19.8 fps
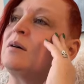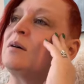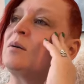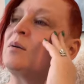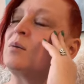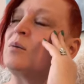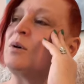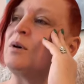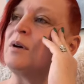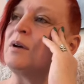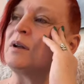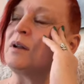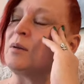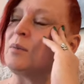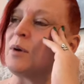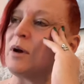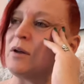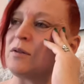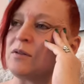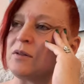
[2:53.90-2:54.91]
worried
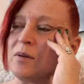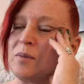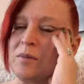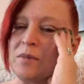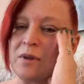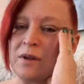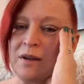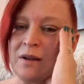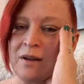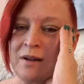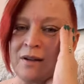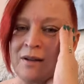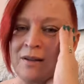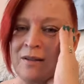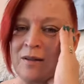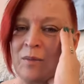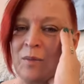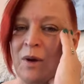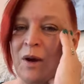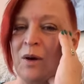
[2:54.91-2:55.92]
about something, and it's
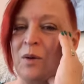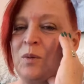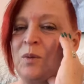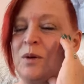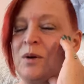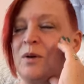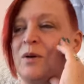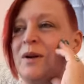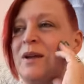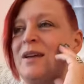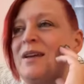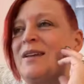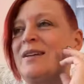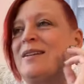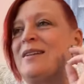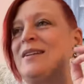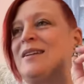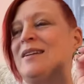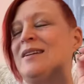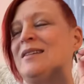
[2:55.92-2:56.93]
about worry, and
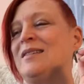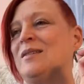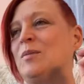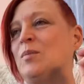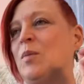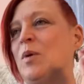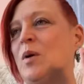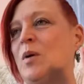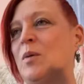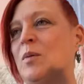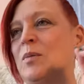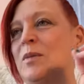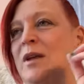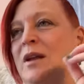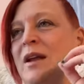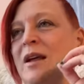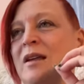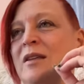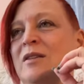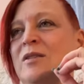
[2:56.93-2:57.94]
it's a poem that
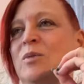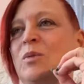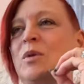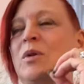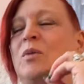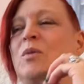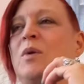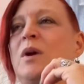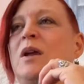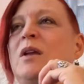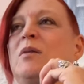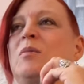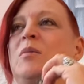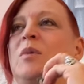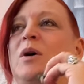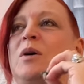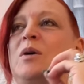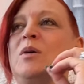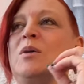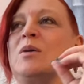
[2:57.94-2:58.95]
ends with a
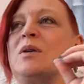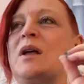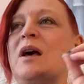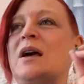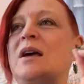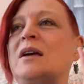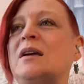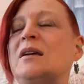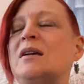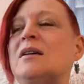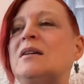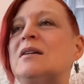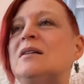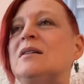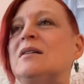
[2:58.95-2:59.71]
rainbow, like